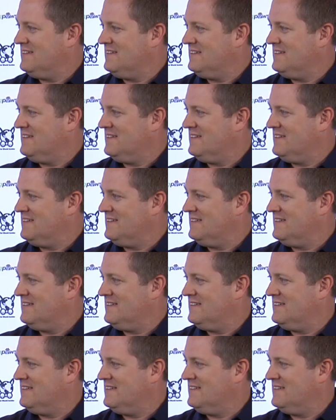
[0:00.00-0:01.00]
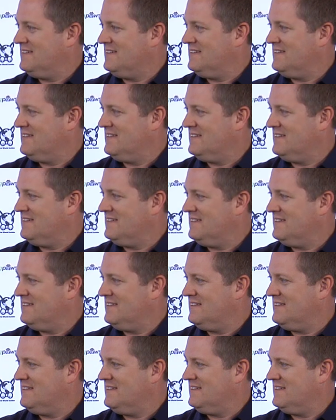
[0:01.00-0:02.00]

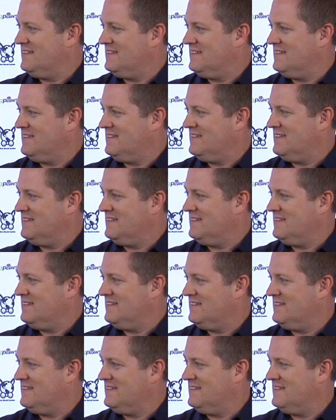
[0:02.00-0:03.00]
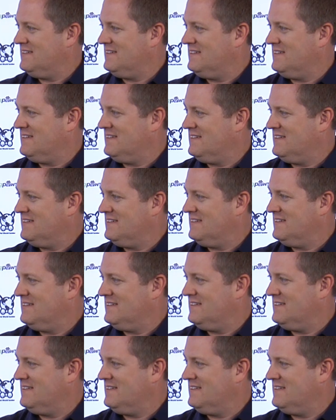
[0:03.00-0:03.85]
[no speech]